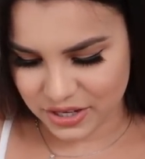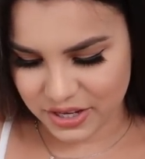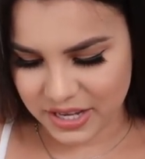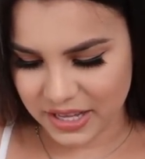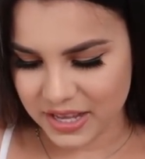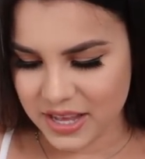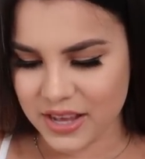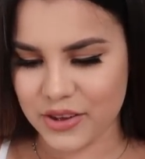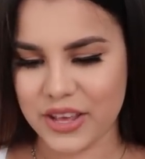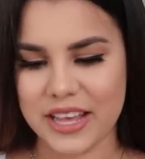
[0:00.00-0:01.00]
Dirty.
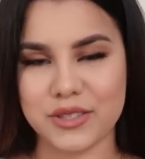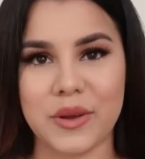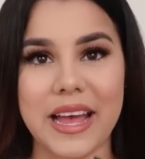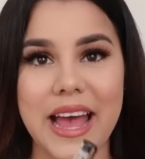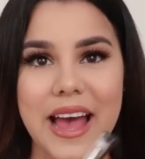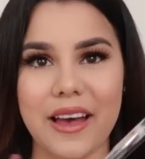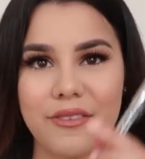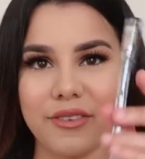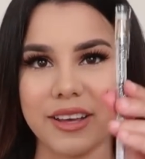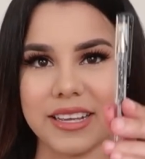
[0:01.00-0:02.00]
Okay, so I
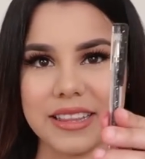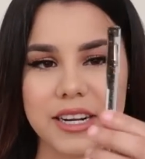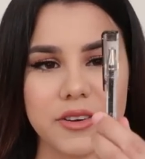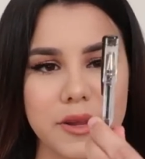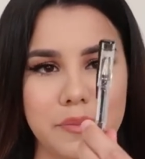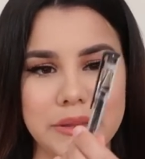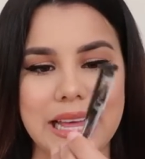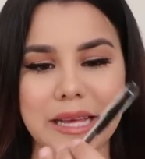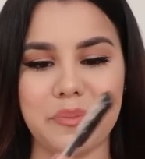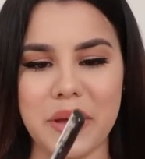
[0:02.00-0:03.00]
have a glittery
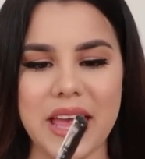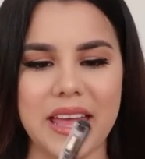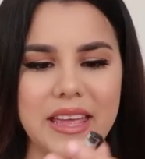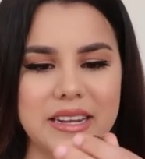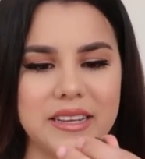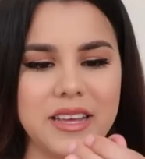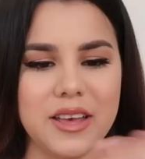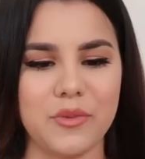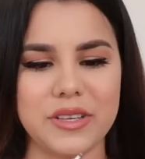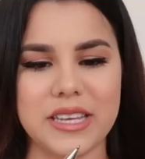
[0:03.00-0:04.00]
black pen,
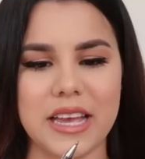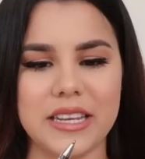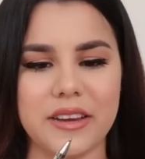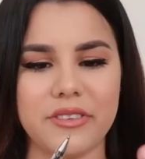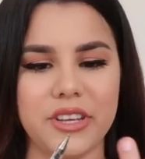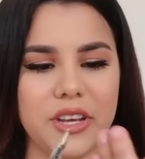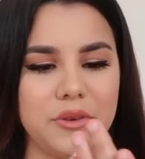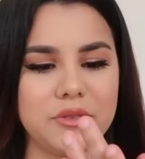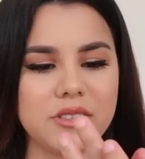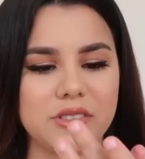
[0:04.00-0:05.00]
which I never
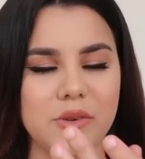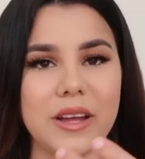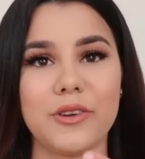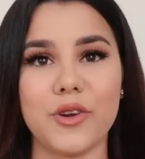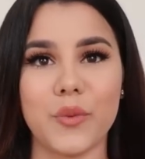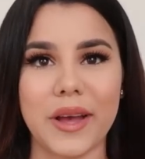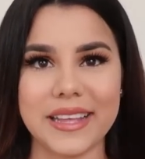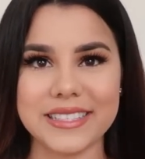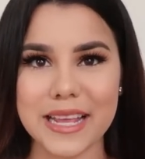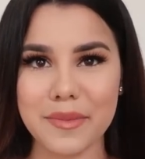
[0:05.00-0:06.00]
use, so I don't know why
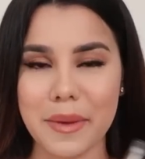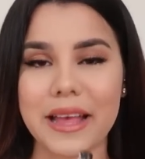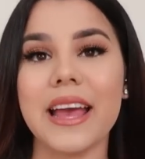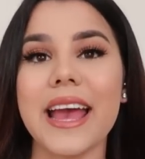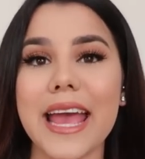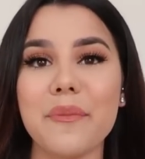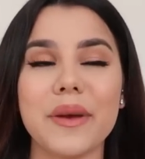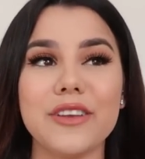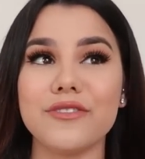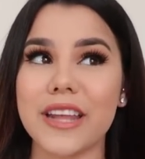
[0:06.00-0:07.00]
it's in my bag. Hey,
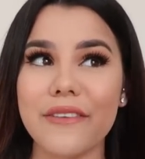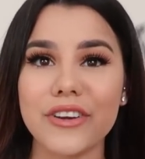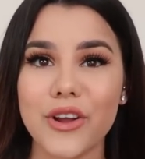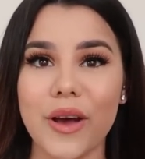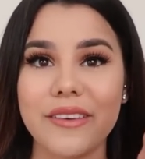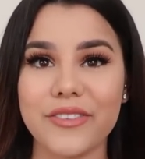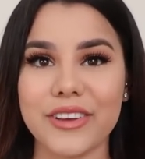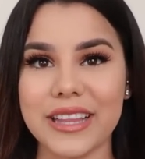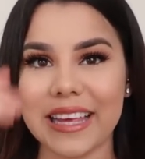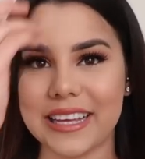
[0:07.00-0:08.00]
but you never know. I
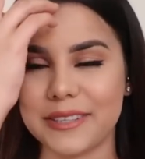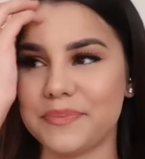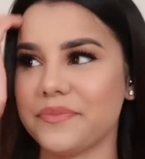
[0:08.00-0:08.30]
feel like